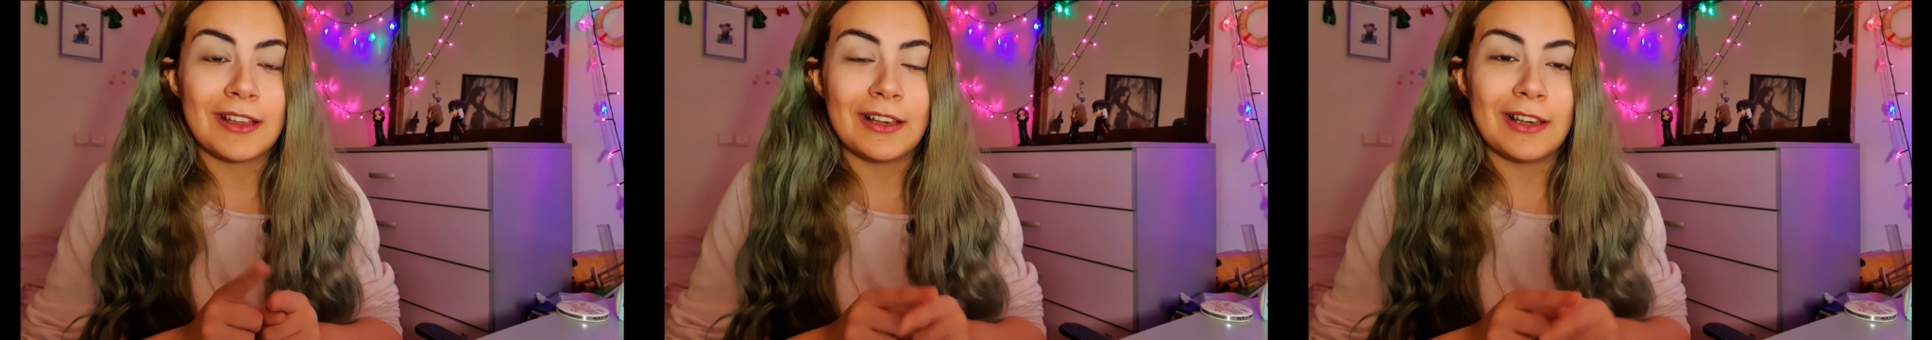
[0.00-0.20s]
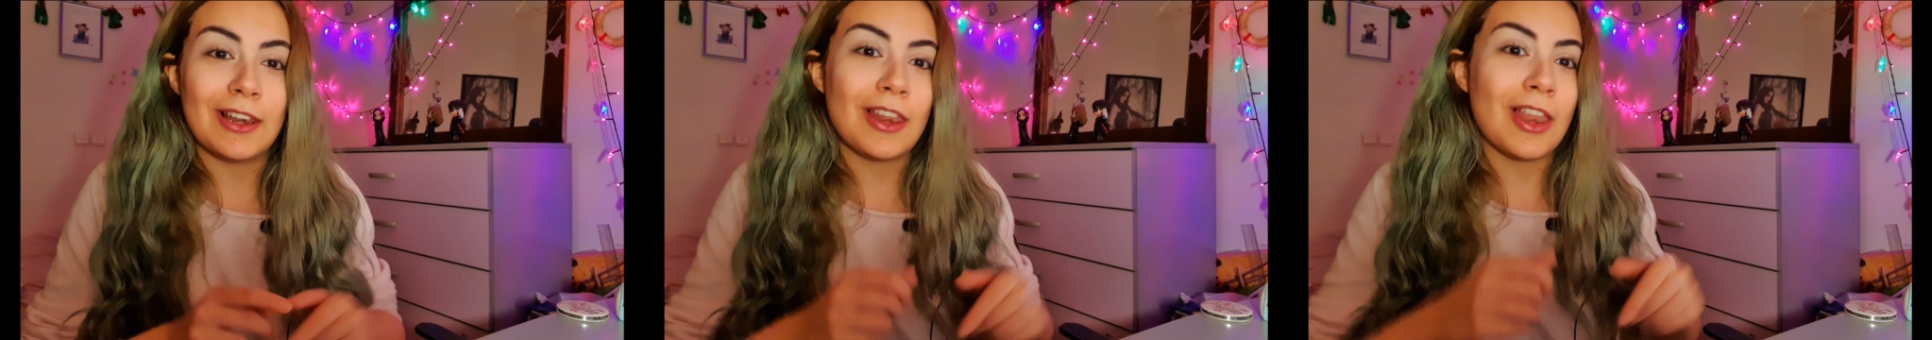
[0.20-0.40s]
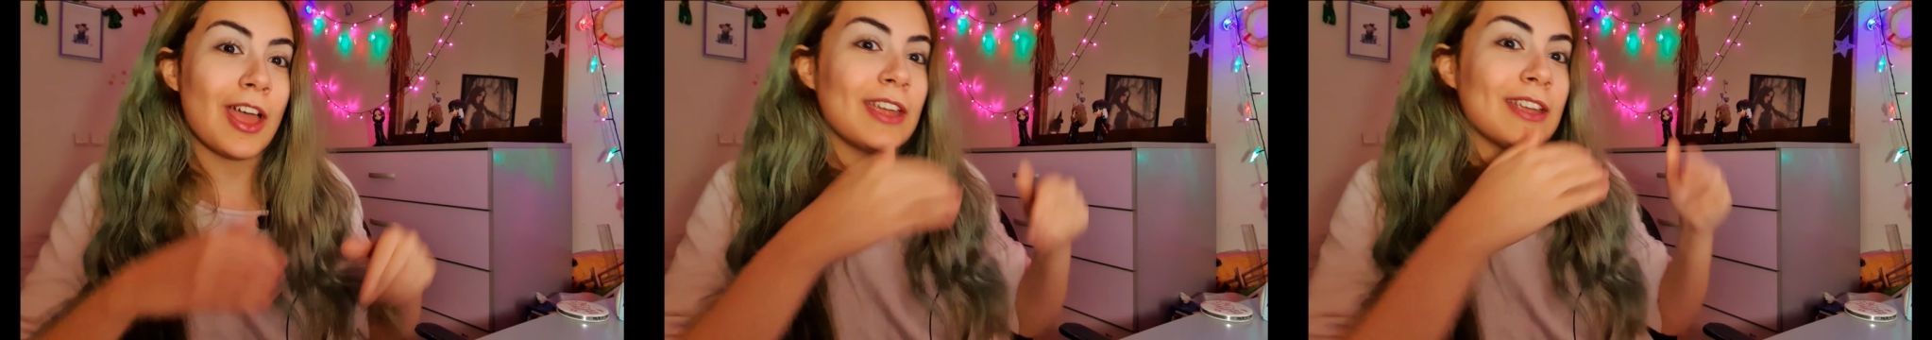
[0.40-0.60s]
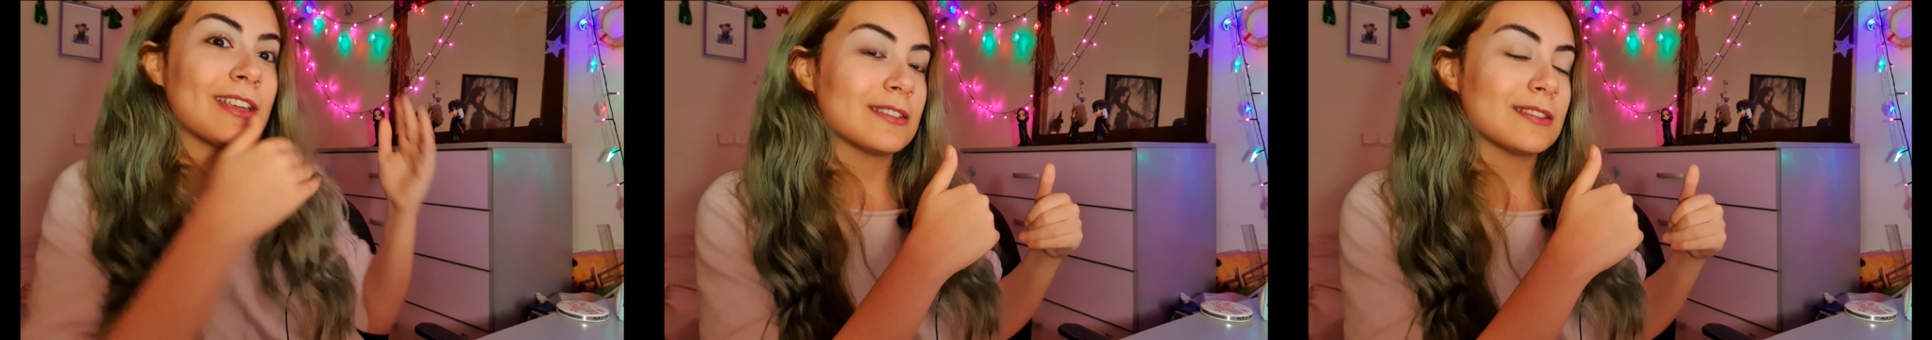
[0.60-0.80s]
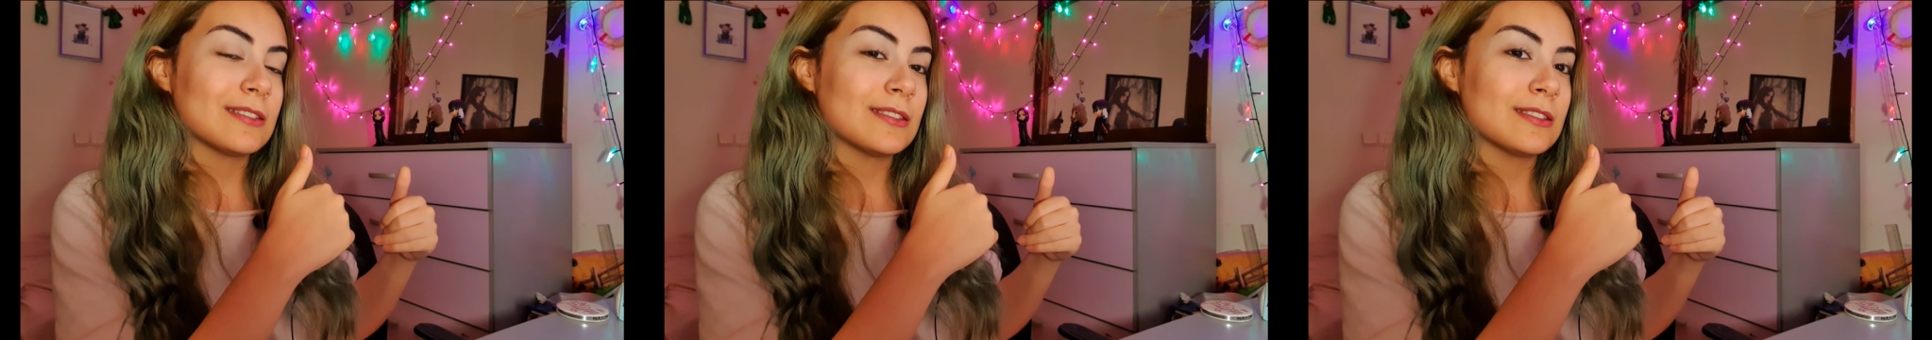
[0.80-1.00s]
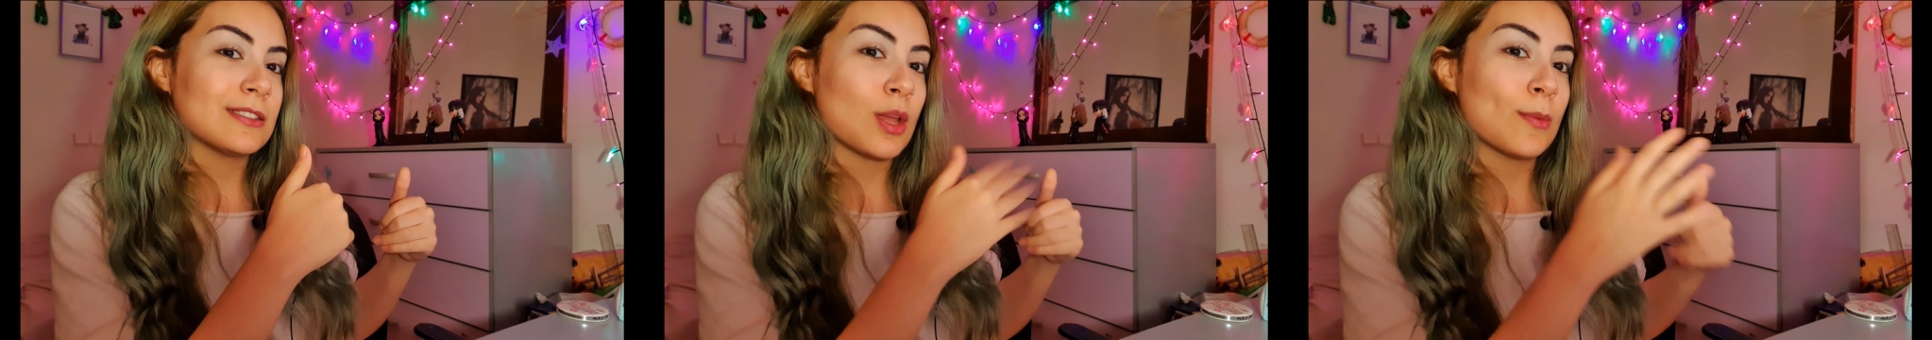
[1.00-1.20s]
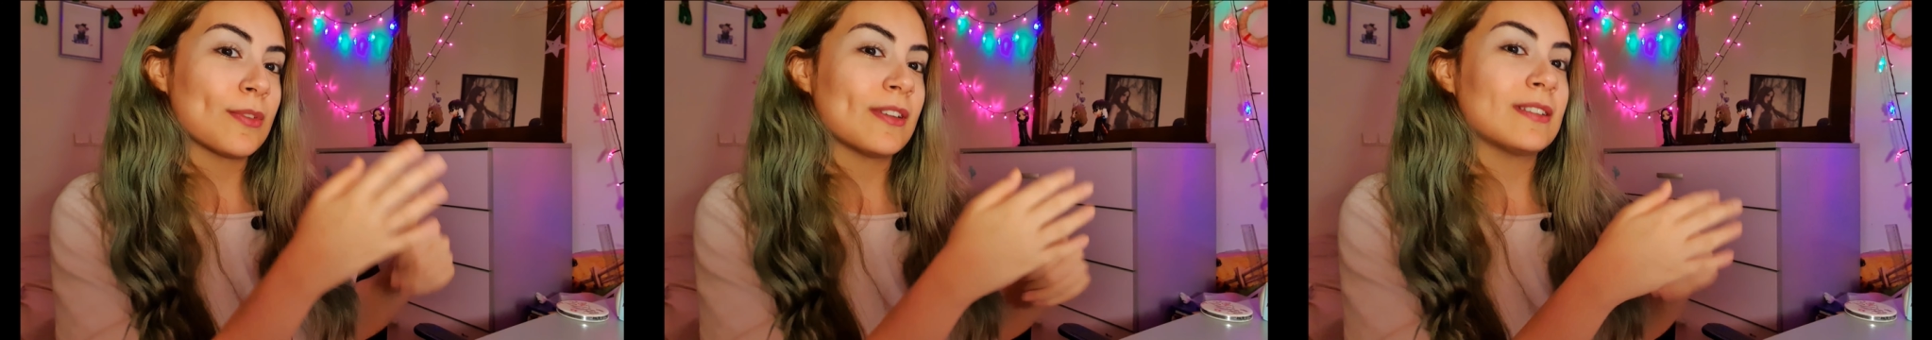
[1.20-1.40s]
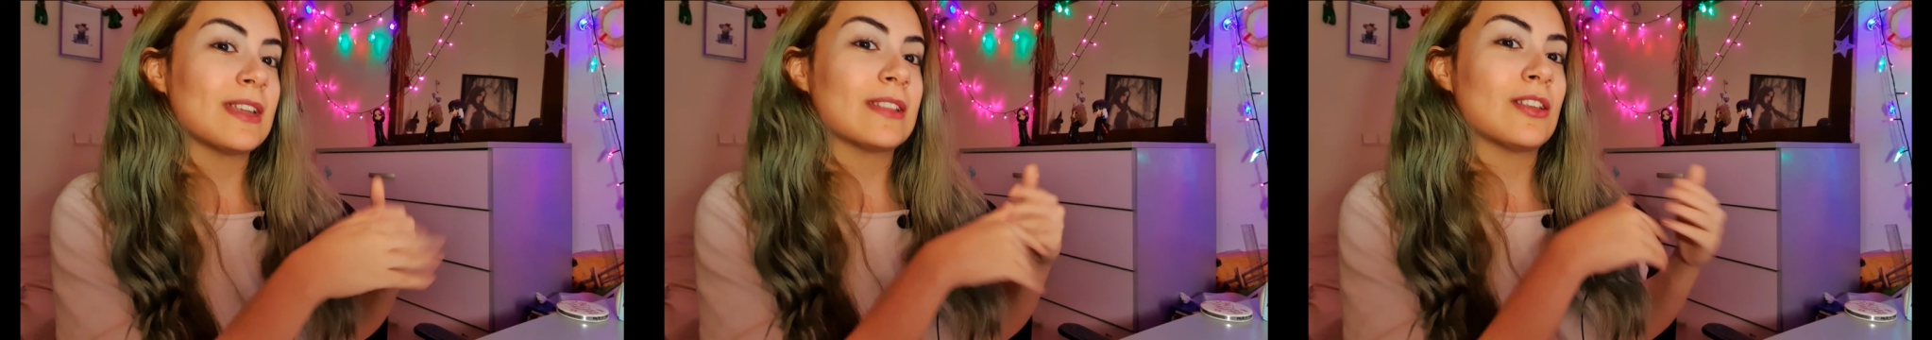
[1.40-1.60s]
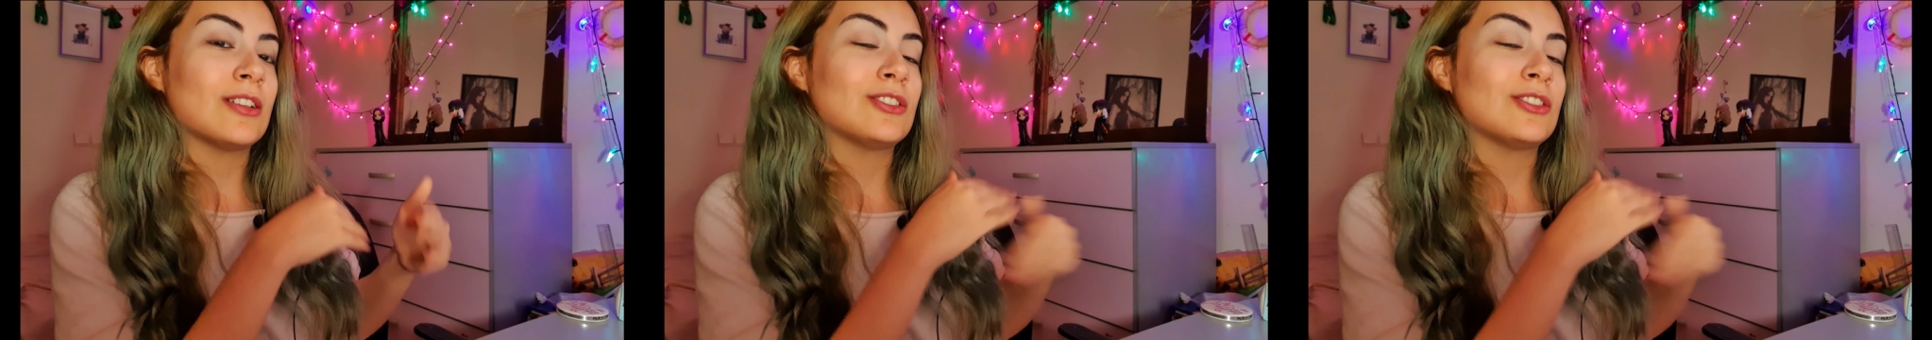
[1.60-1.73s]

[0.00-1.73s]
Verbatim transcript: like something that I